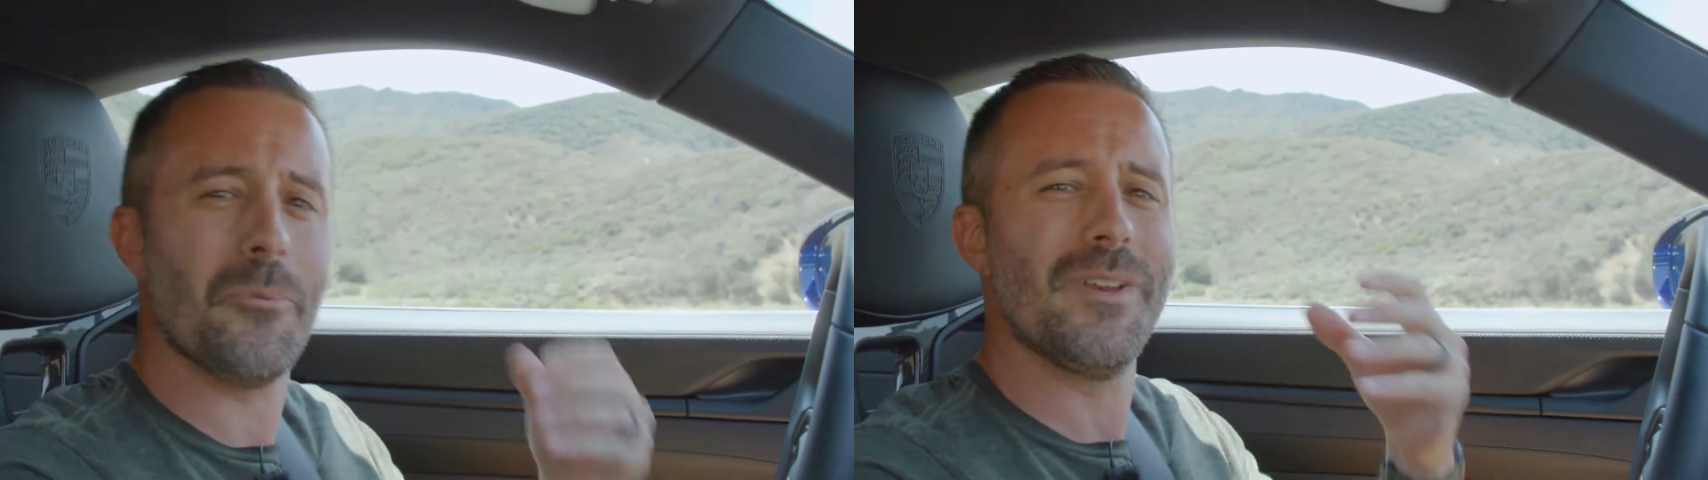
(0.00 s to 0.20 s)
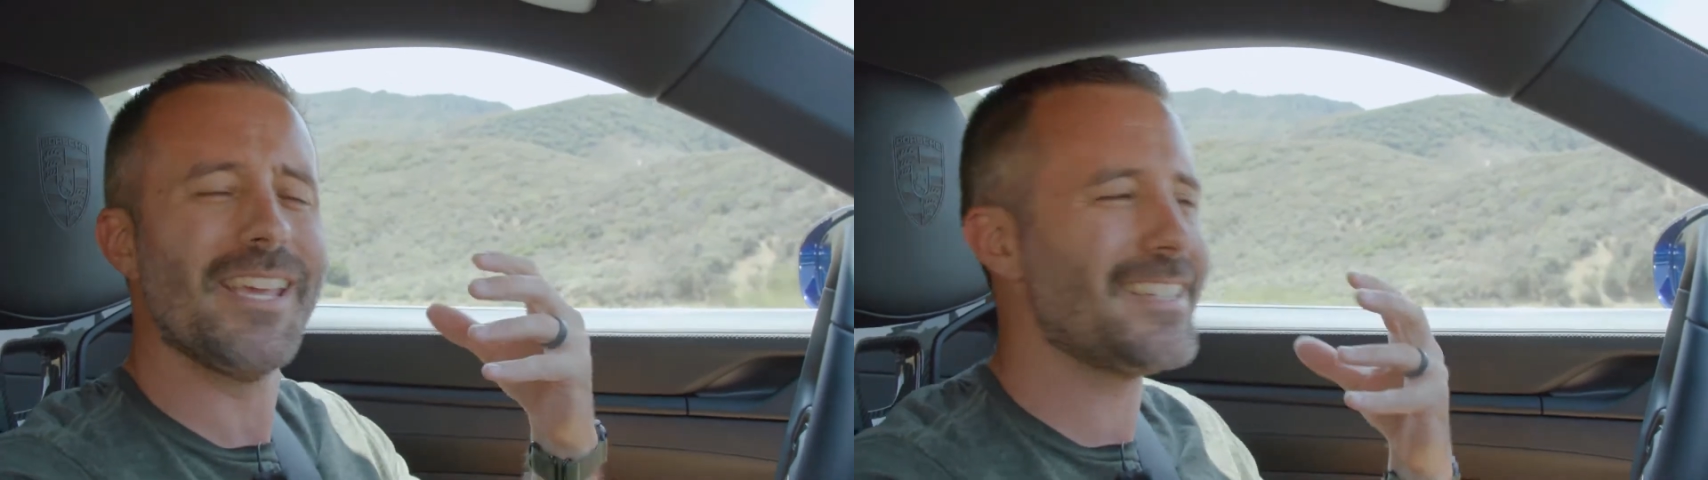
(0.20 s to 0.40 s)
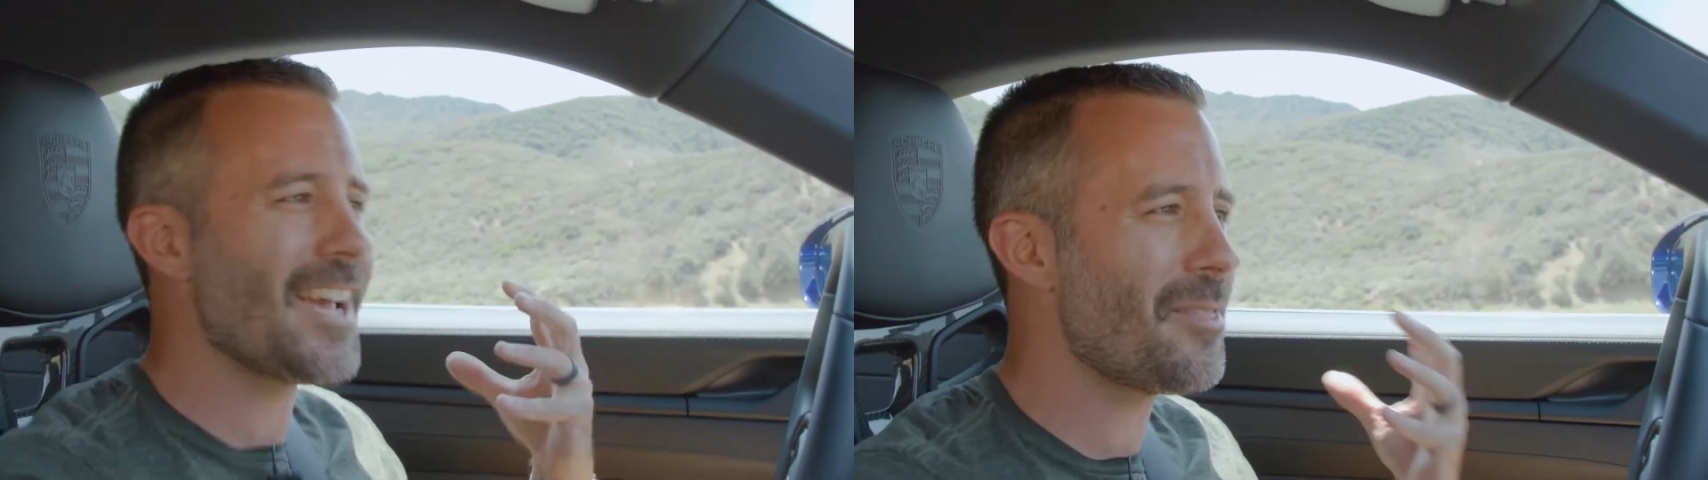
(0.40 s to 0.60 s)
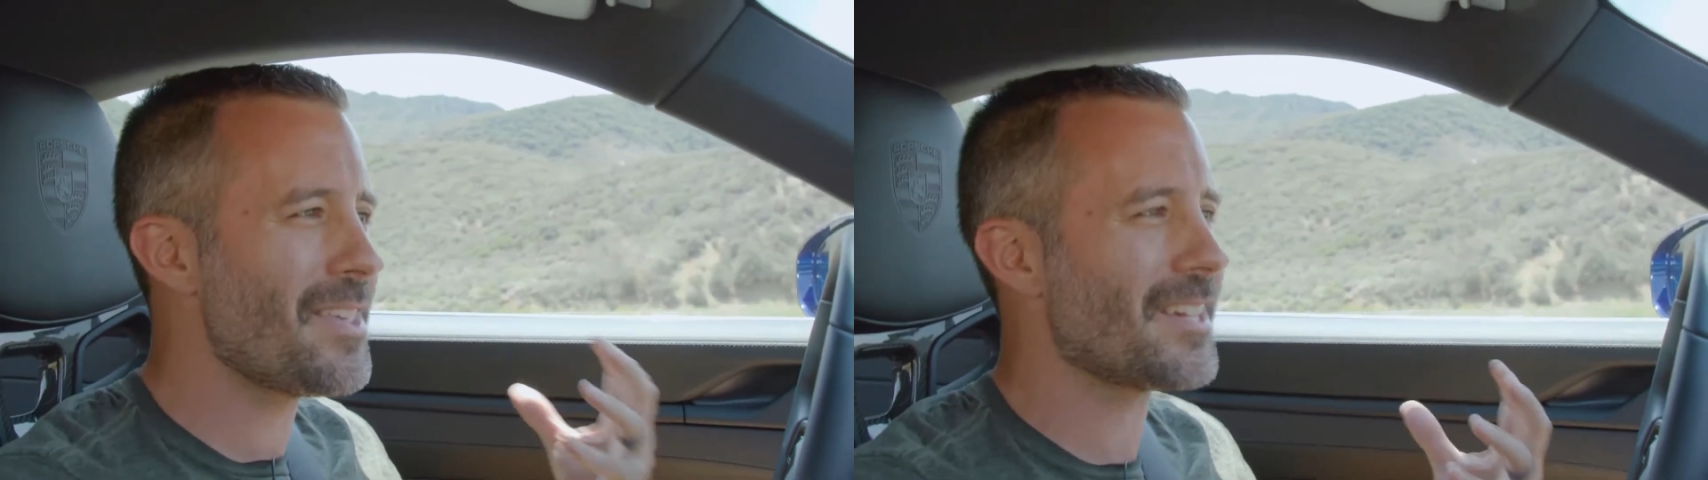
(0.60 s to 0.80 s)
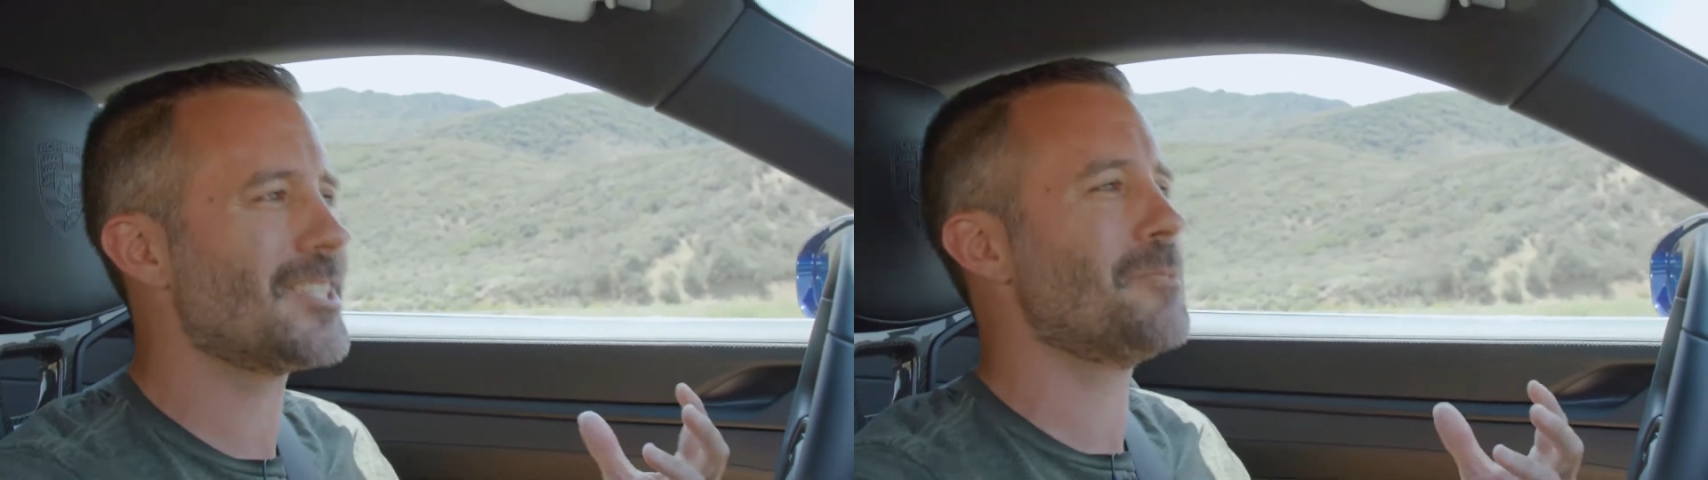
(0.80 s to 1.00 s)
when you get down to
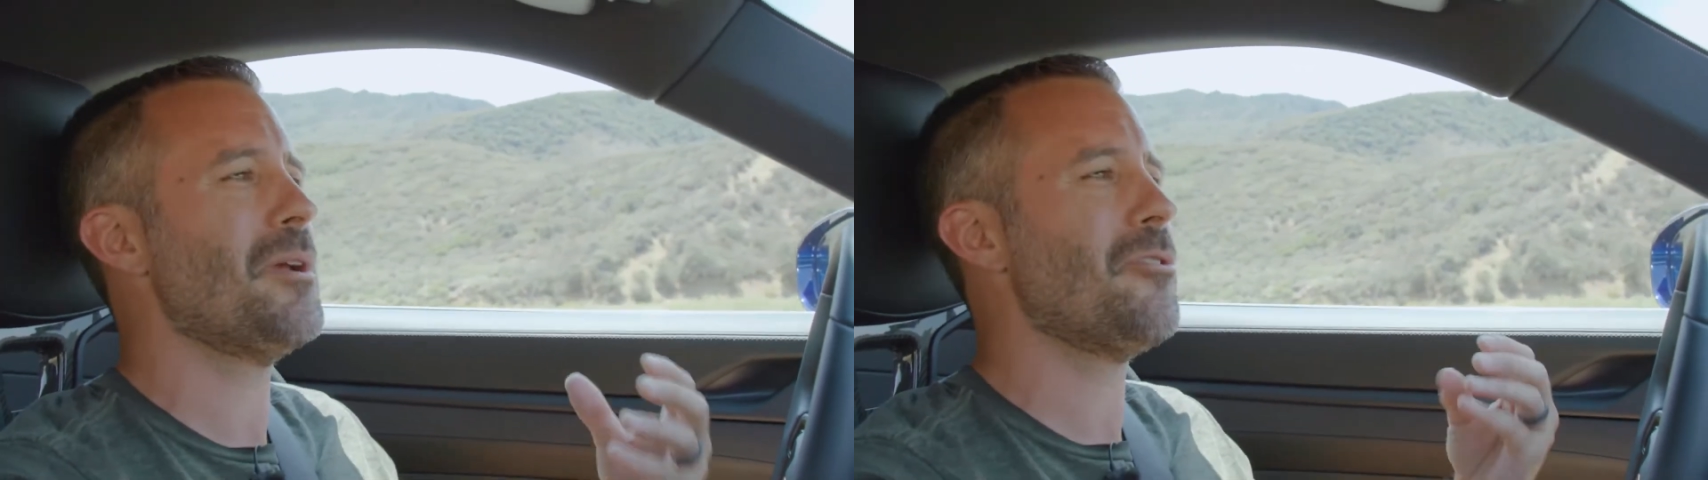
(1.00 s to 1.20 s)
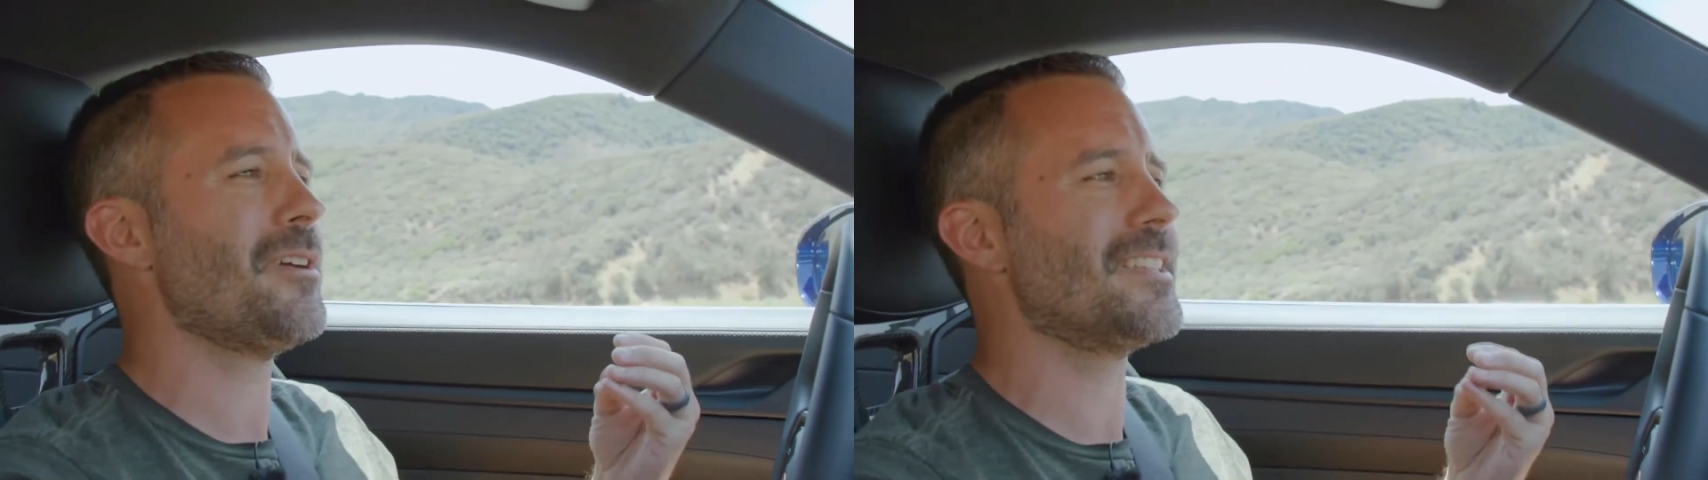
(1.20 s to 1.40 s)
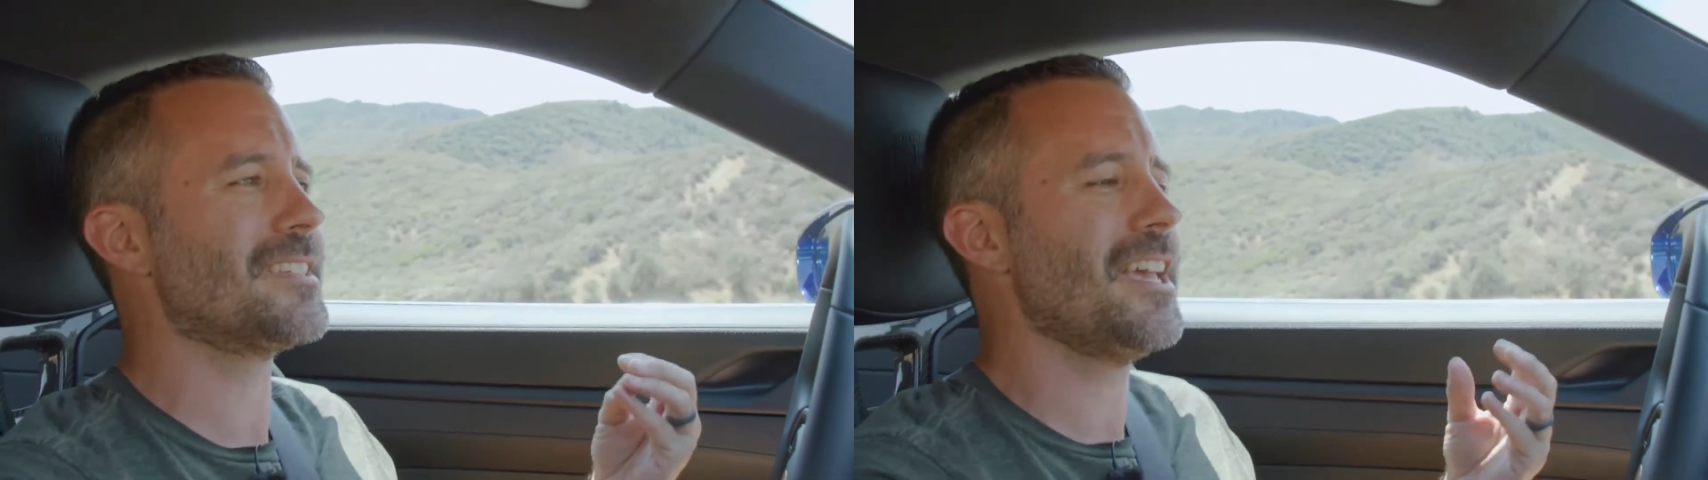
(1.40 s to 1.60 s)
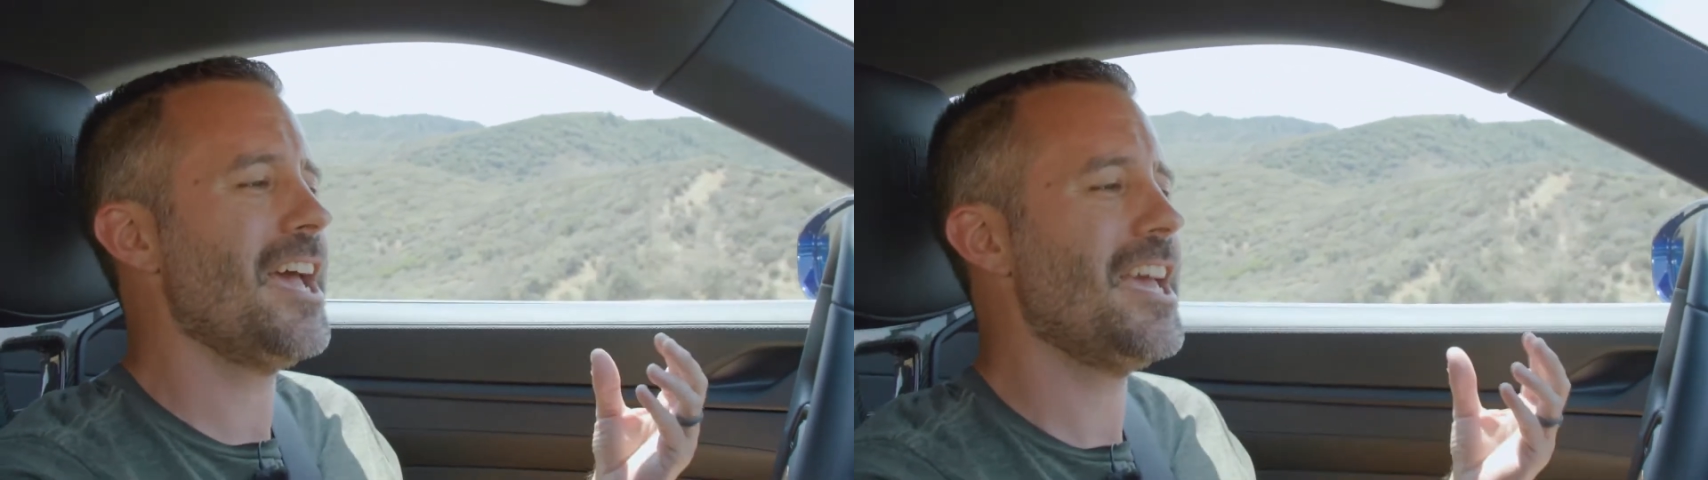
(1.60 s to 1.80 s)
the experience,